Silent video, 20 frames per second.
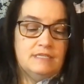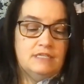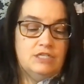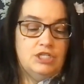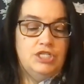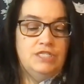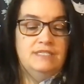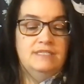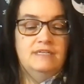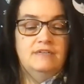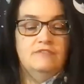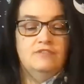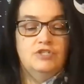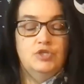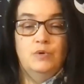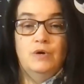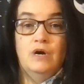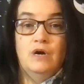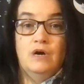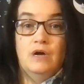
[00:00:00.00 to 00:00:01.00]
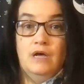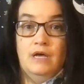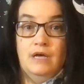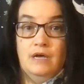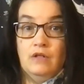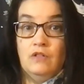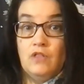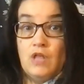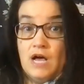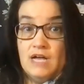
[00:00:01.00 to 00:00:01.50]
she gives you
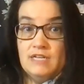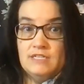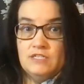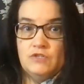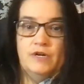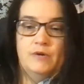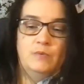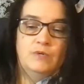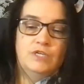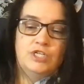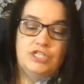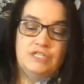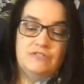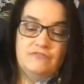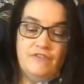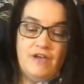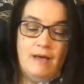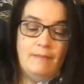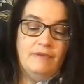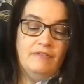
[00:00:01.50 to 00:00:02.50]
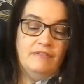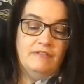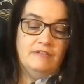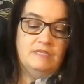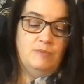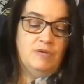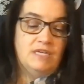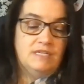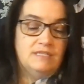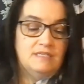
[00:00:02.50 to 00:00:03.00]
a glossary, which is
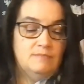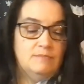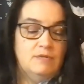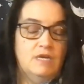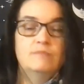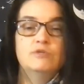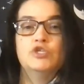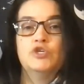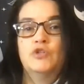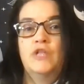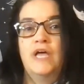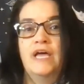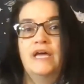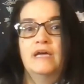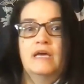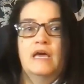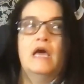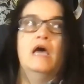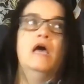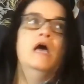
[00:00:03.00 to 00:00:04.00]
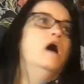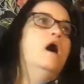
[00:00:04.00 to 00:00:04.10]
fabulous because sometimes you'll like,